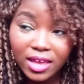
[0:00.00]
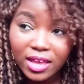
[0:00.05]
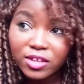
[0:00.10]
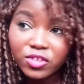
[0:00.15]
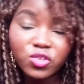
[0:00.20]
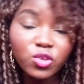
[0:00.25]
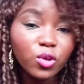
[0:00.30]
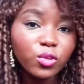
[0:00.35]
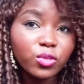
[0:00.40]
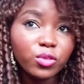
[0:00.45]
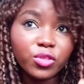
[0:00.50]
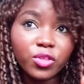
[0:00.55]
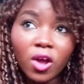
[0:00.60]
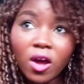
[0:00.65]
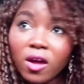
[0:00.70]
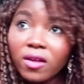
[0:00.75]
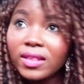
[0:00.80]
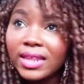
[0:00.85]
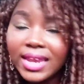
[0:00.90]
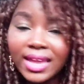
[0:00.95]
So
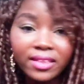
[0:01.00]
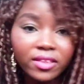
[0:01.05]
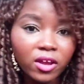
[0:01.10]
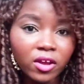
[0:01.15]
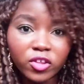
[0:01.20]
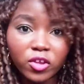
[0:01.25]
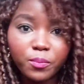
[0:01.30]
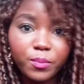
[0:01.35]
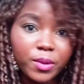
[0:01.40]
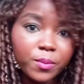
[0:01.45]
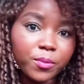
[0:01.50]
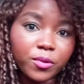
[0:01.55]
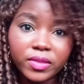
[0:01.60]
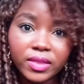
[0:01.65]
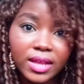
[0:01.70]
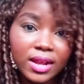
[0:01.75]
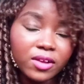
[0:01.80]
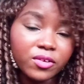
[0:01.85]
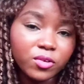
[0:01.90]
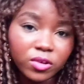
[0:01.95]
don't let other people
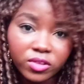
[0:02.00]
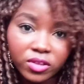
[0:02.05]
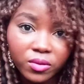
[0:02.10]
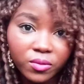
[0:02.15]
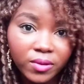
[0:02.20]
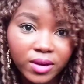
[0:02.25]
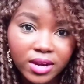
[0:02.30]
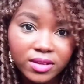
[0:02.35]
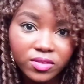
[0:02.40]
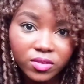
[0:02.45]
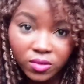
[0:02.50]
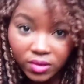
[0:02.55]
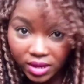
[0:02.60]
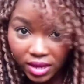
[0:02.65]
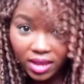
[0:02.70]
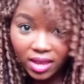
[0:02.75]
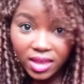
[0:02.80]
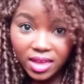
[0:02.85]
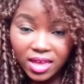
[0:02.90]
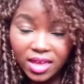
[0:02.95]
tell you otherwise,
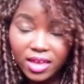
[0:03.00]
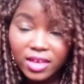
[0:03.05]
okay?